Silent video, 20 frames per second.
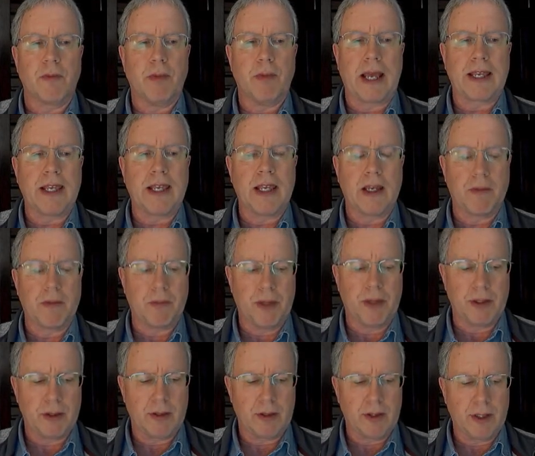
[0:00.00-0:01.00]
backing up
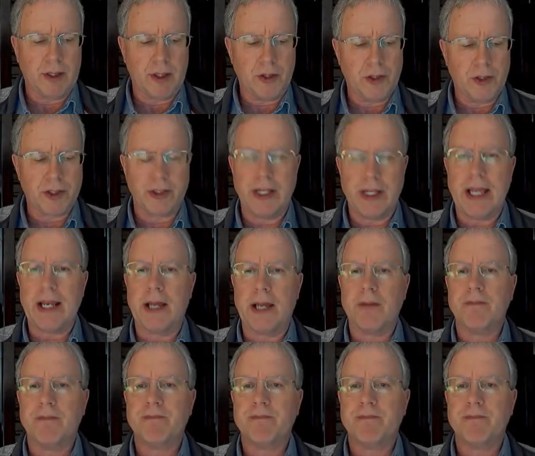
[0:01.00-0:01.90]
the user data.